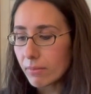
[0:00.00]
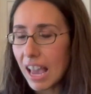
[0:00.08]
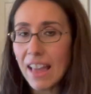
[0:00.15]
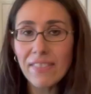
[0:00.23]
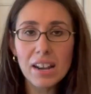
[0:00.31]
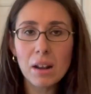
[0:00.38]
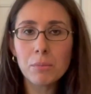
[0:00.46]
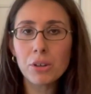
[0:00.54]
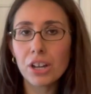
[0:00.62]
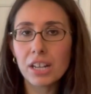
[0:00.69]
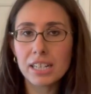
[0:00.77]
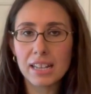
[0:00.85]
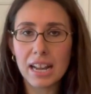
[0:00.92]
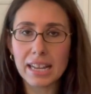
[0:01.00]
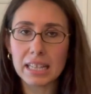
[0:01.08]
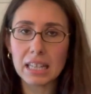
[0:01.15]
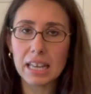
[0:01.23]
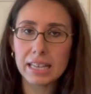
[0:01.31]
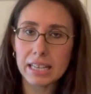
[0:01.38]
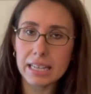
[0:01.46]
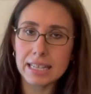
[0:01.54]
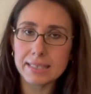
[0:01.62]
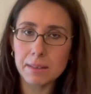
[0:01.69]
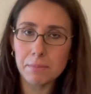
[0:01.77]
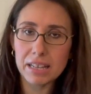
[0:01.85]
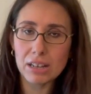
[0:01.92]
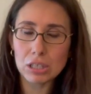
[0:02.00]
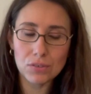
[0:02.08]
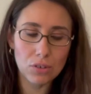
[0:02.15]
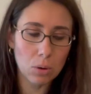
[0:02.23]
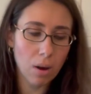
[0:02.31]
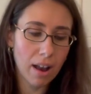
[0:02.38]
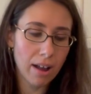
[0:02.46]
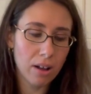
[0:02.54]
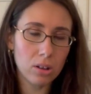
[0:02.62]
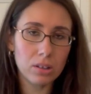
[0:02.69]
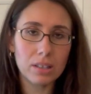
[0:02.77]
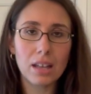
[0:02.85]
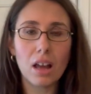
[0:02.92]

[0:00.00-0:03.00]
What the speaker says: and then I'm good, and then I can like eat something else for a while.